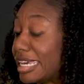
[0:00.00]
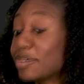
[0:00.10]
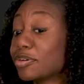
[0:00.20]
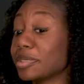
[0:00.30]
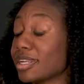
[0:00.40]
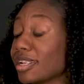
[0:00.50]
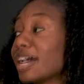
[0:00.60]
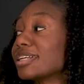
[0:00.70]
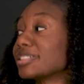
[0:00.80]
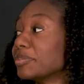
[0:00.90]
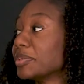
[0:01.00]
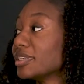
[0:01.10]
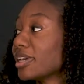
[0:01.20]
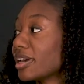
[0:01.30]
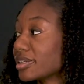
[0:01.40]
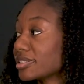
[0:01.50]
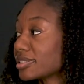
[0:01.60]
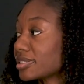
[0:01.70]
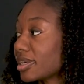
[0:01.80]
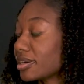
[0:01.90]
It will mean a lot to me
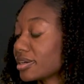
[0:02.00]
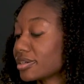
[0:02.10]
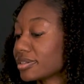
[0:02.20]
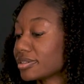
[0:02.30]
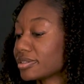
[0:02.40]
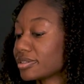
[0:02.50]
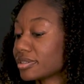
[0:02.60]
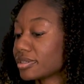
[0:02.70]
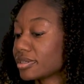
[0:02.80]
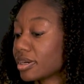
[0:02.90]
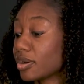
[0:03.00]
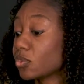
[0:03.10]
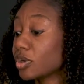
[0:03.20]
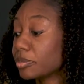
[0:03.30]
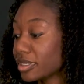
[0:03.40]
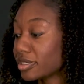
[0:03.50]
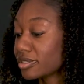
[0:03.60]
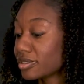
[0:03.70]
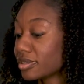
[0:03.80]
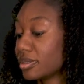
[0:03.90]
as a, a woman
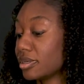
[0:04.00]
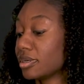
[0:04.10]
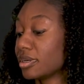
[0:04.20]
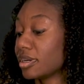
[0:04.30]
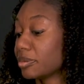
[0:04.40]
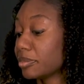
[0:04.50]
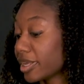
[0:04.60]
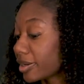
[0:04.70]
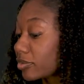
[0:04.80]
a black